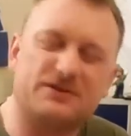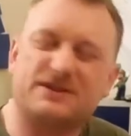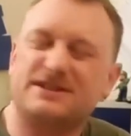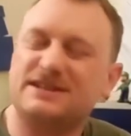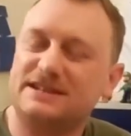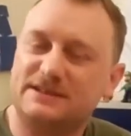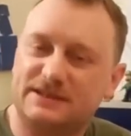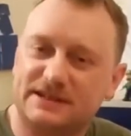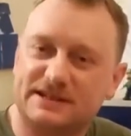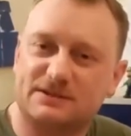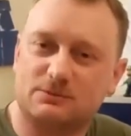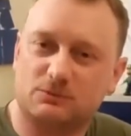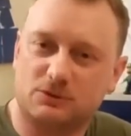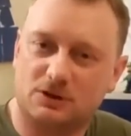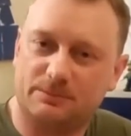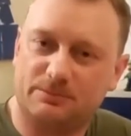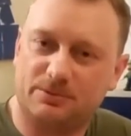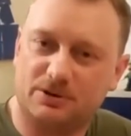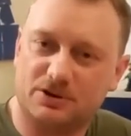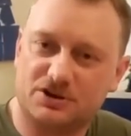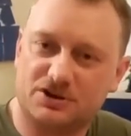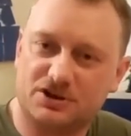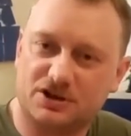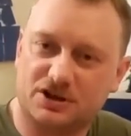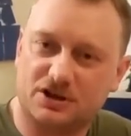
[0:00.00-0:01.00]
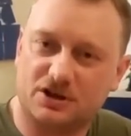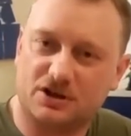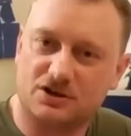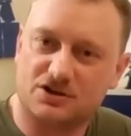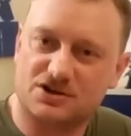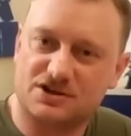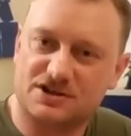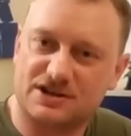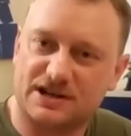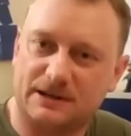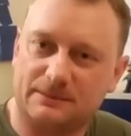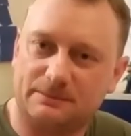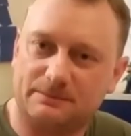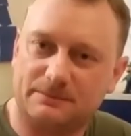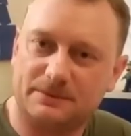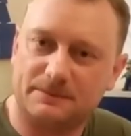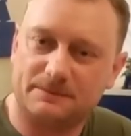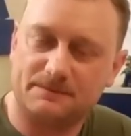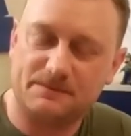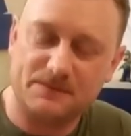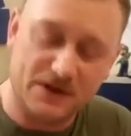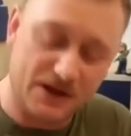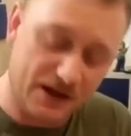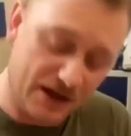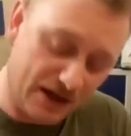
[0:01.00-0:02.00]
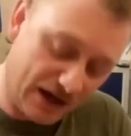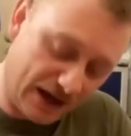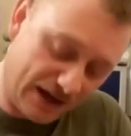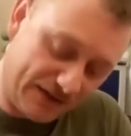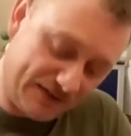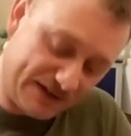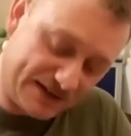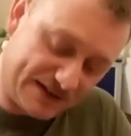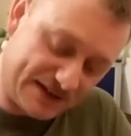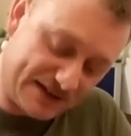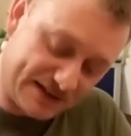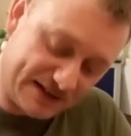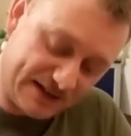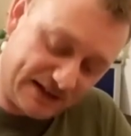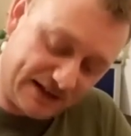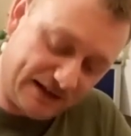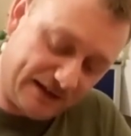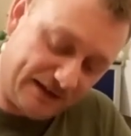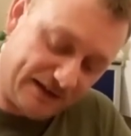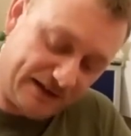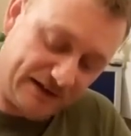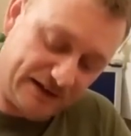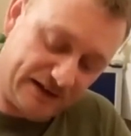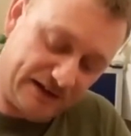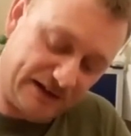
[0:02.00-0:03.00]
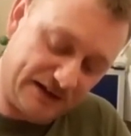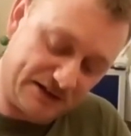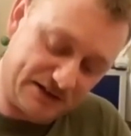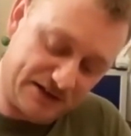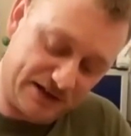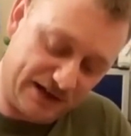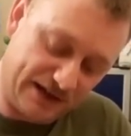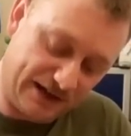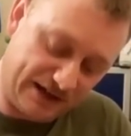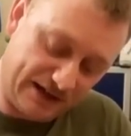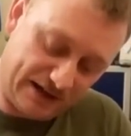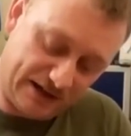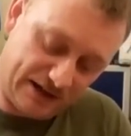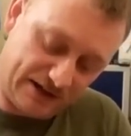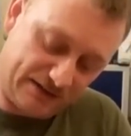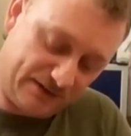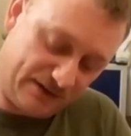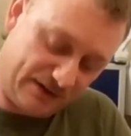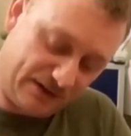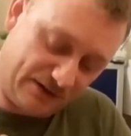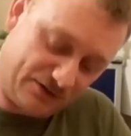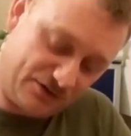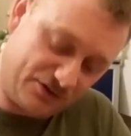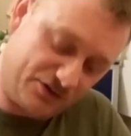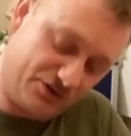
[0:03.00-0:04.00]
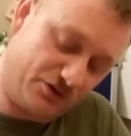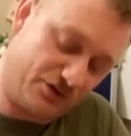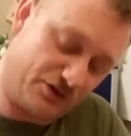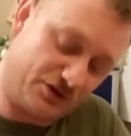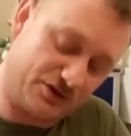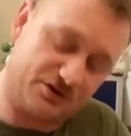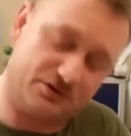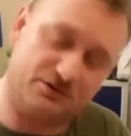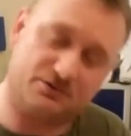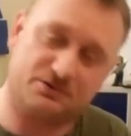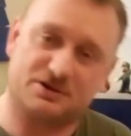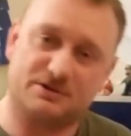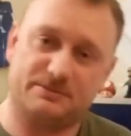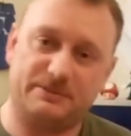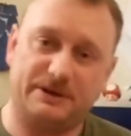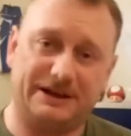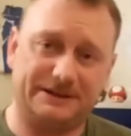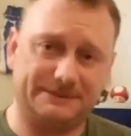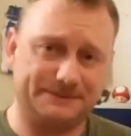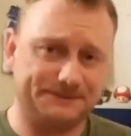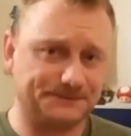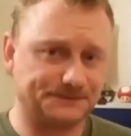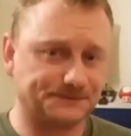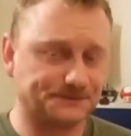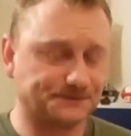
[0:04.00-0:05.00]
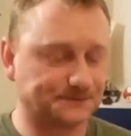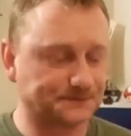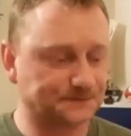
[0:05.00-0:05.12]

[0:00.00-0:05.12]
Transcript: Obviously this would have pushed the cost up, and this is another thing that Sugar talks about.